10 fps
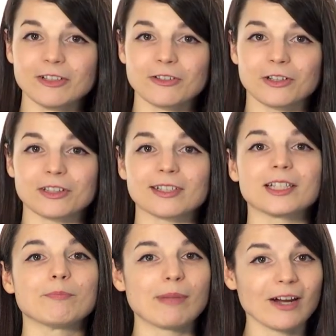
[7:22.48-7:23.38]
if you're a little
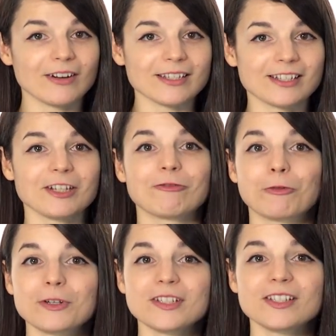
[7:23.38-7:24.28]
embarrassed, it
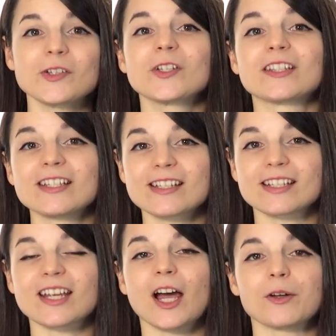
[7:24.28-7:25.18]
forces you to listen
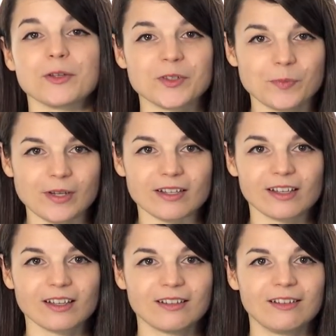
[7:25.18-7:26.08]
to how you
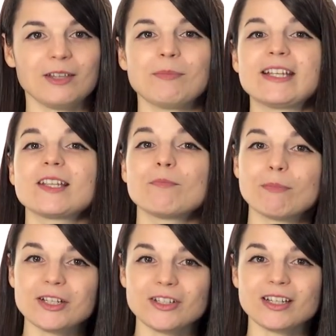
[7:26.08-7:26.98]
speak. It makes it
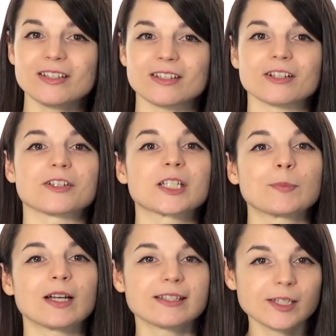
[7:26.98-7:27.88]
much easier to
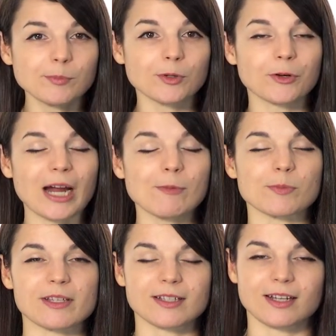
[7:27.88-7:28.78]
spot simple grammar
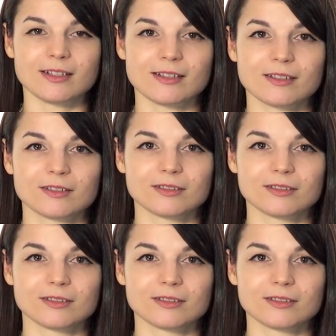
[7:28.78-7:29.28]
mistakes.